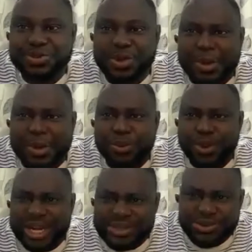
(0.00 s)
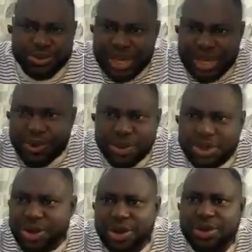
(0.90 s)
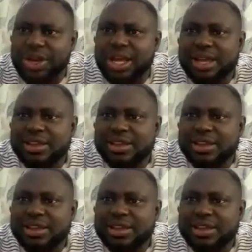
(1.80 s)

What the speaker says: you about what is really going on,